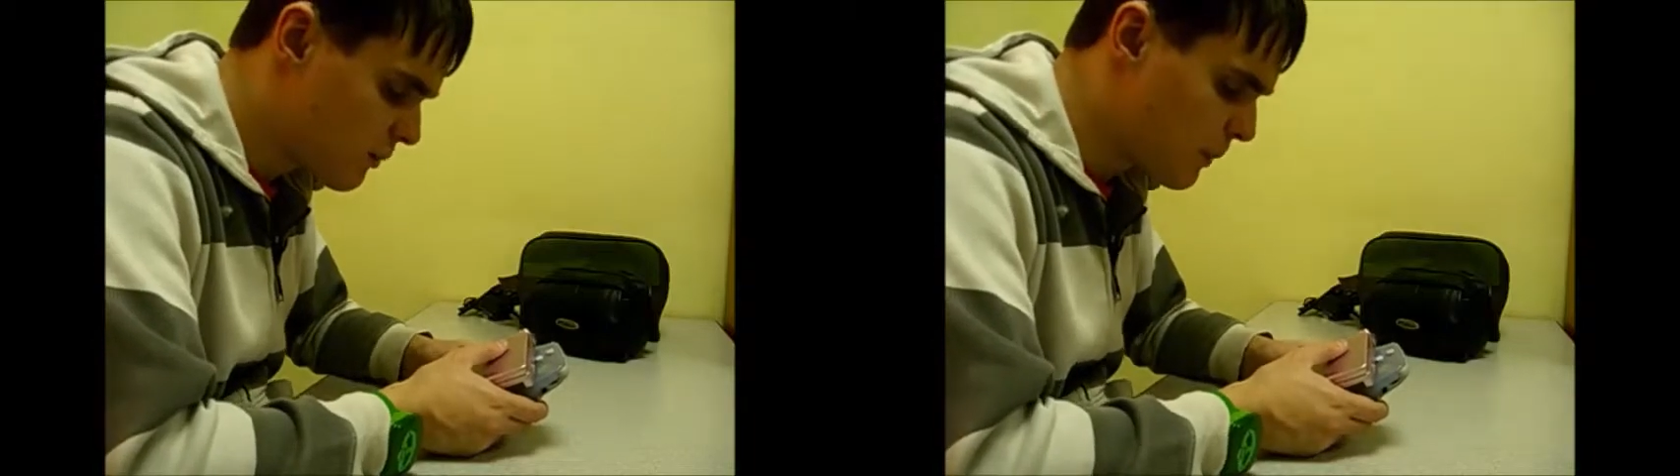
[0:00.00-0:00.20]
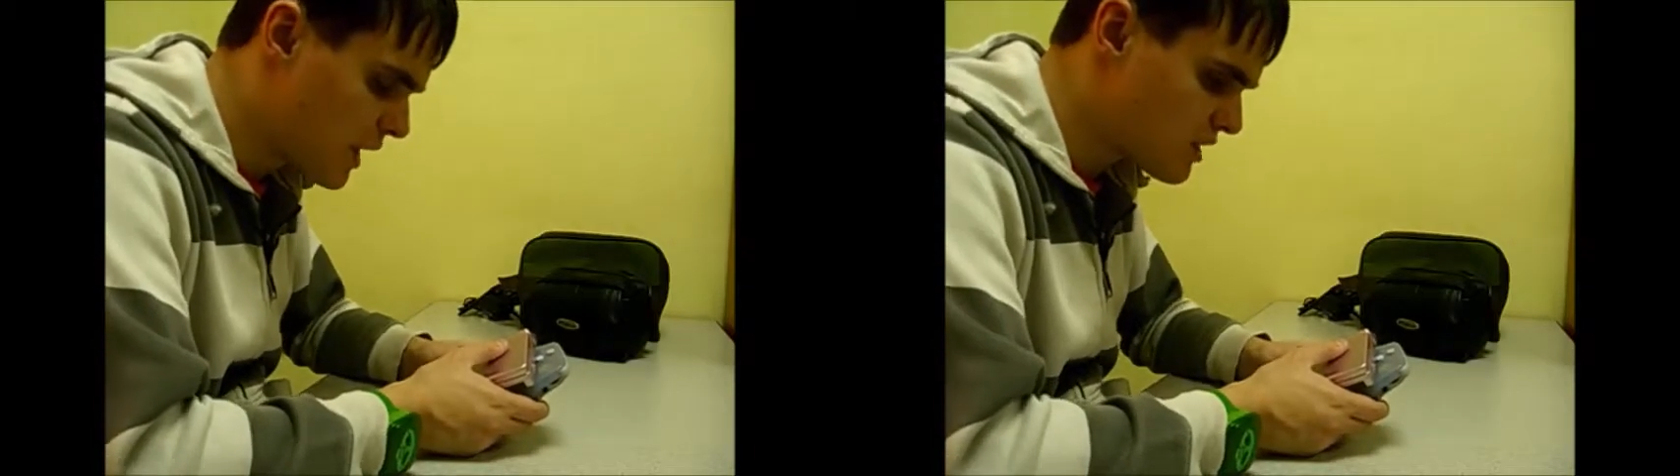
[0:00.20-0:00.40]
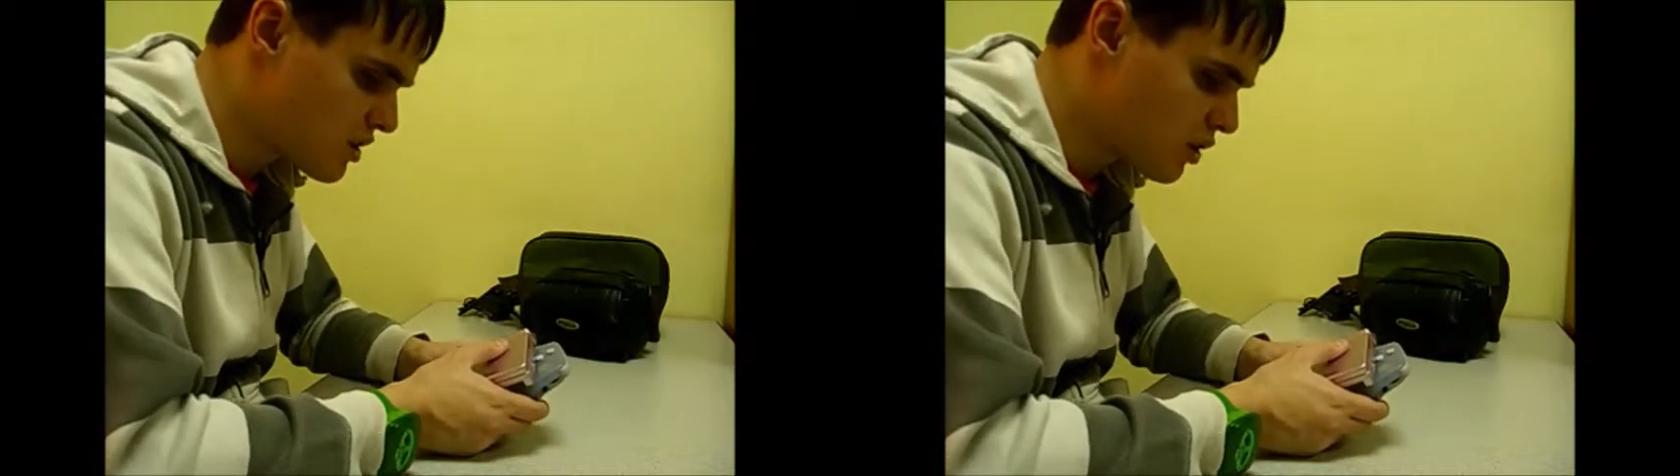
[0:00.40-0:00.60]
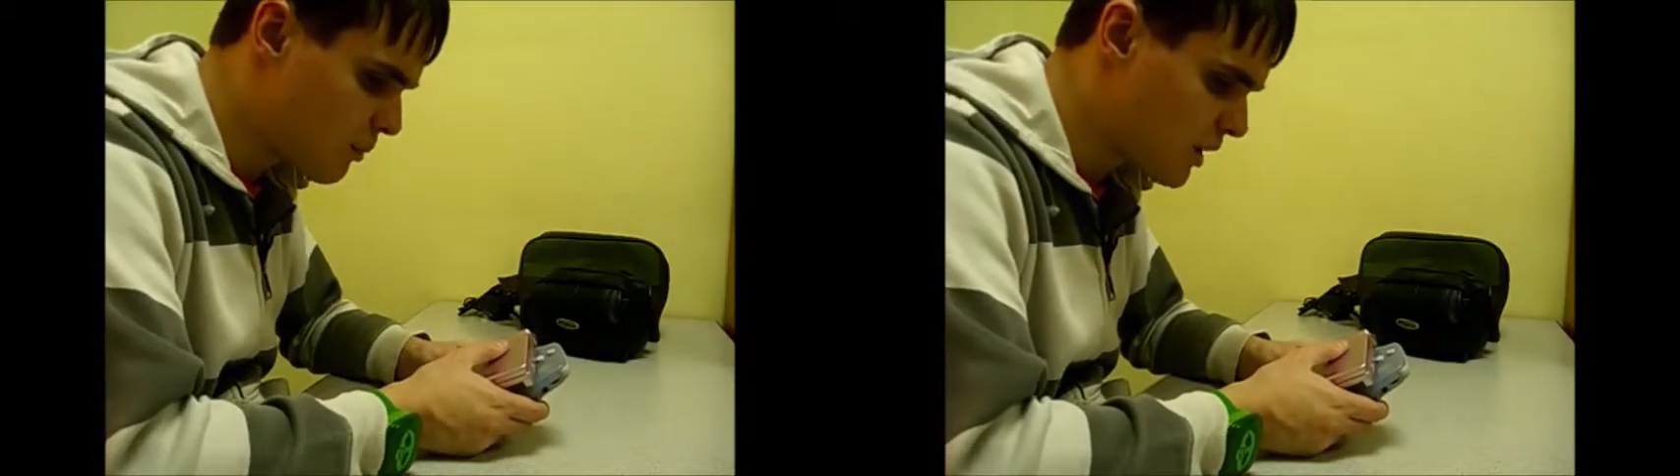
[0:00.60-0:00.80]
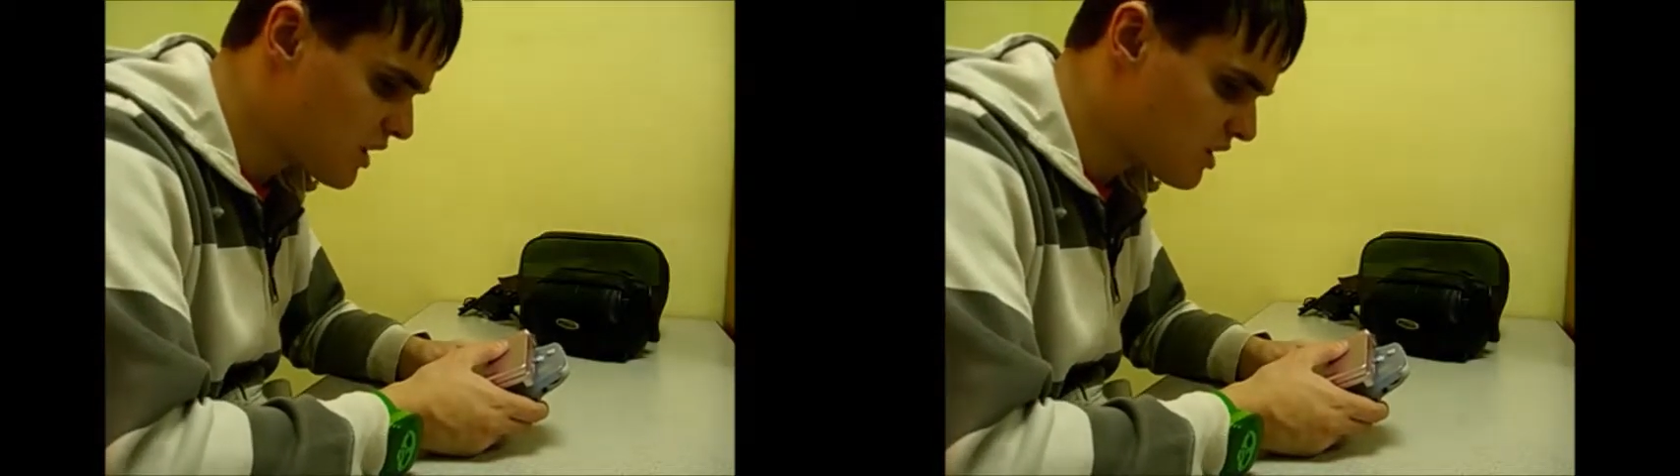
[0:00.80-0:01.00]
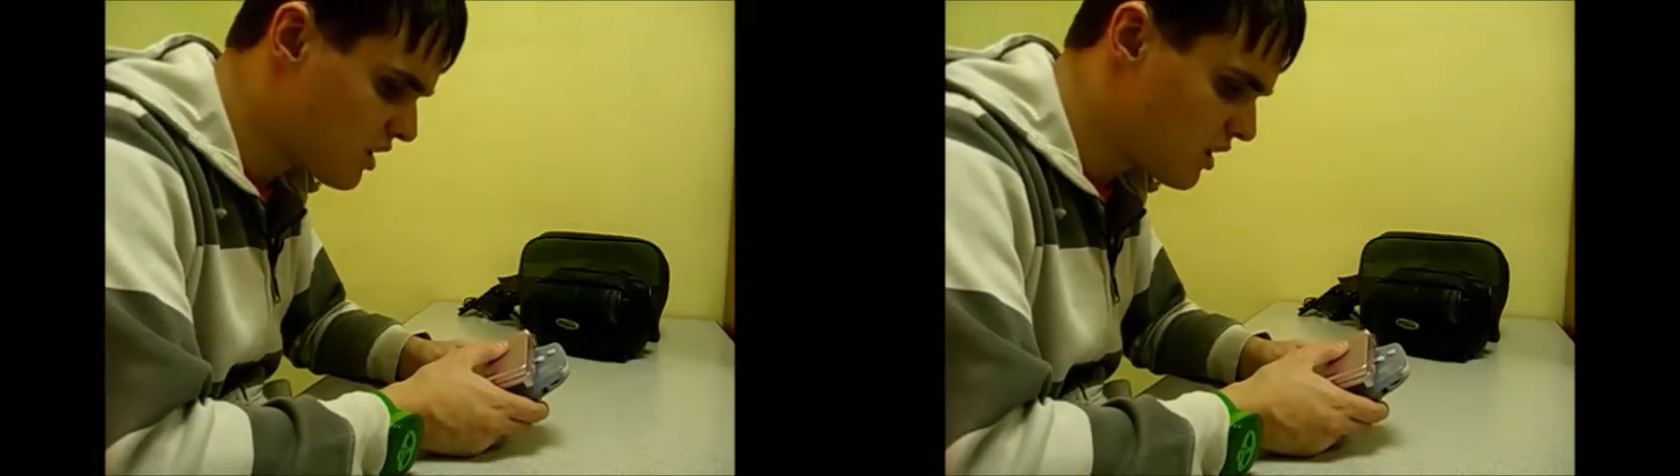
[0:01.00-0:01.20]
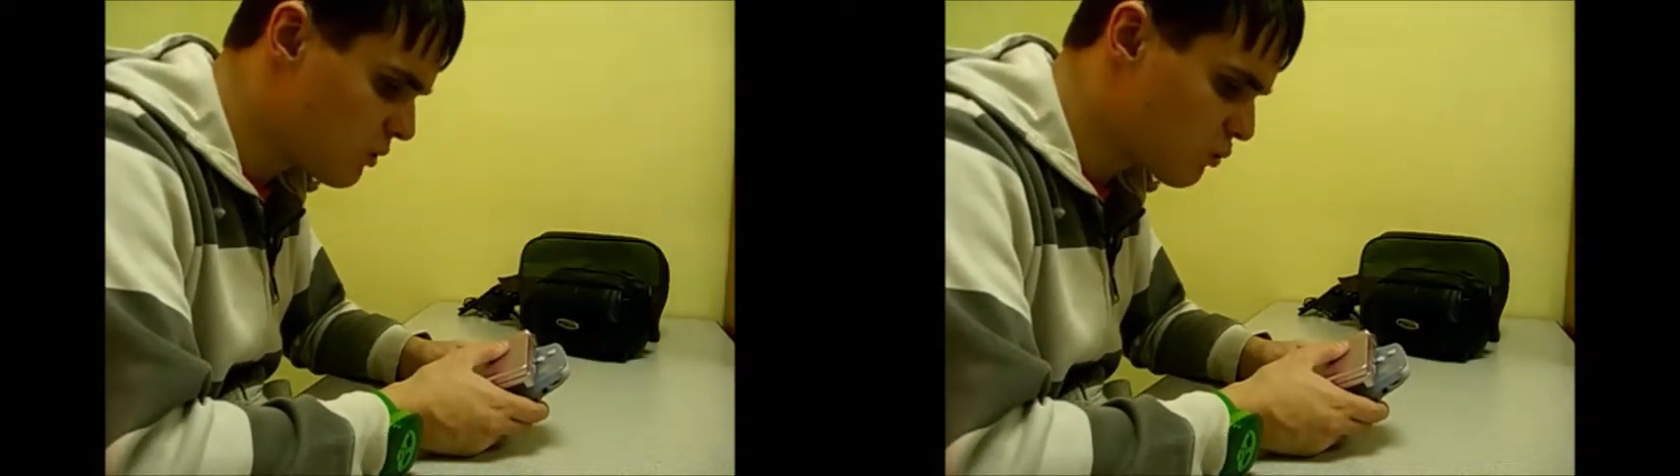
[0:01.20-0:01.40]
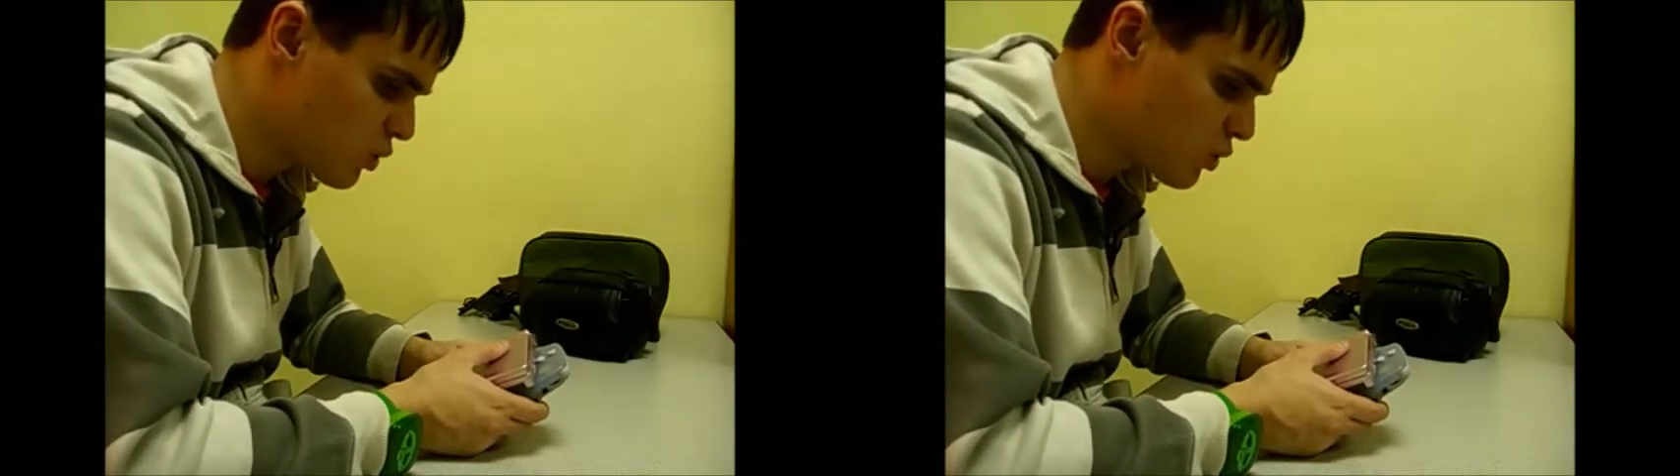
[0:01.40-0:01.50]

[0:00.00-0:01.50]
Bandai made the